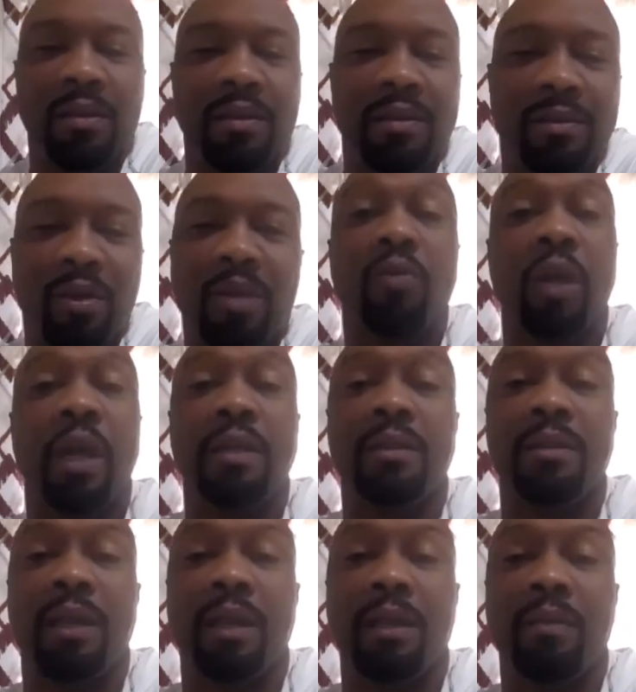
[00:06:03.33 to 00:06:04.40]
we're the race
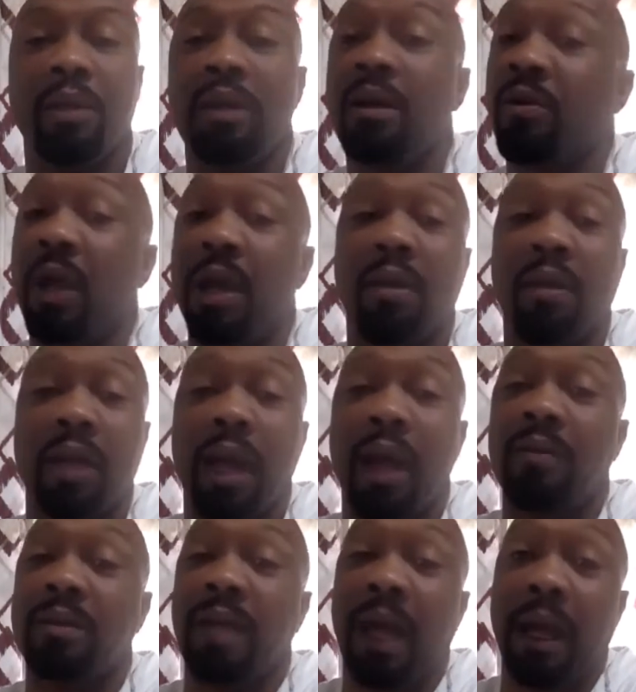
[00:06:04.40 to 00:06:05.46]
that we look great on the
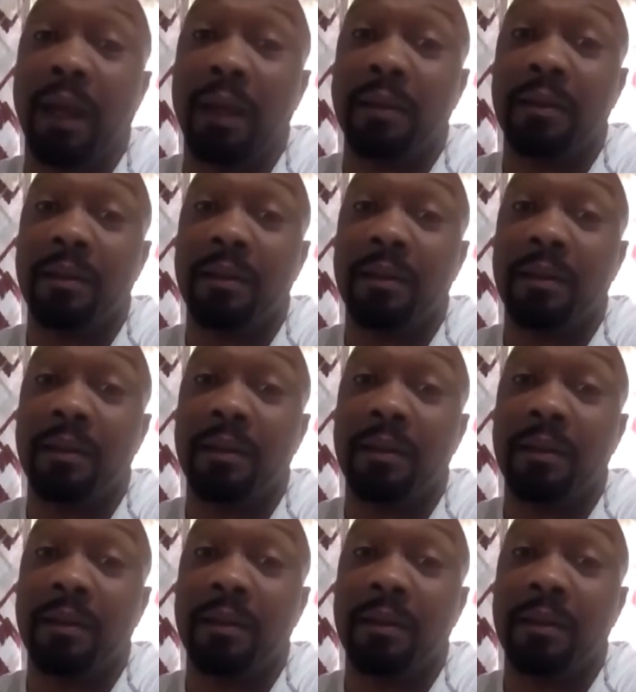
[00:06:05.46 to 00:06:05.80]
outside,